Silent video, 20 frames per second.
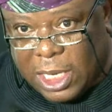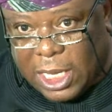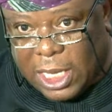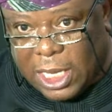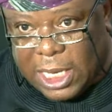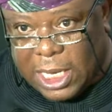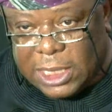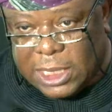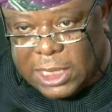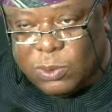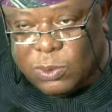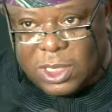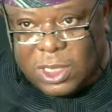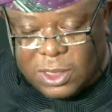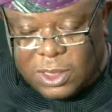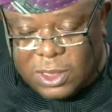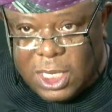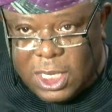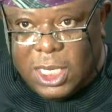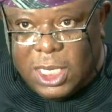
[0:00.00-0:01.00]
had
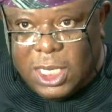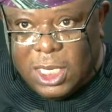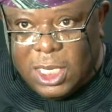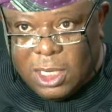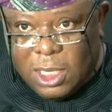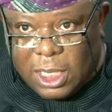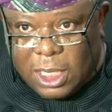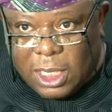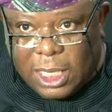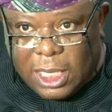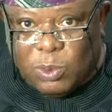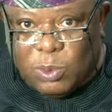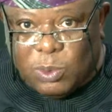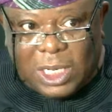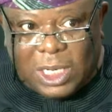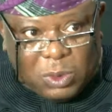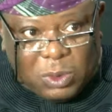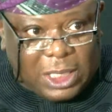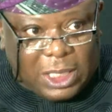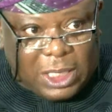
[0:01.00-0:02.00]
was, again, with
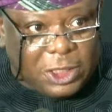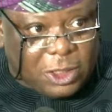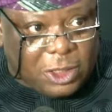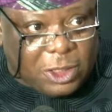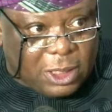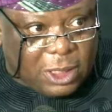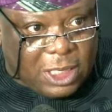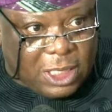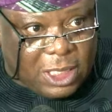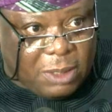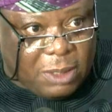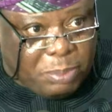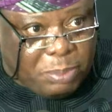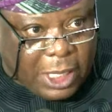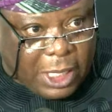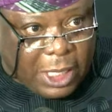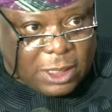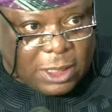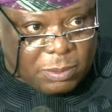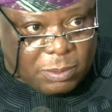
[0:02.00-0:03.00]
education, they didn't
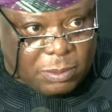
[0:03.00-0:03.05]
pick it,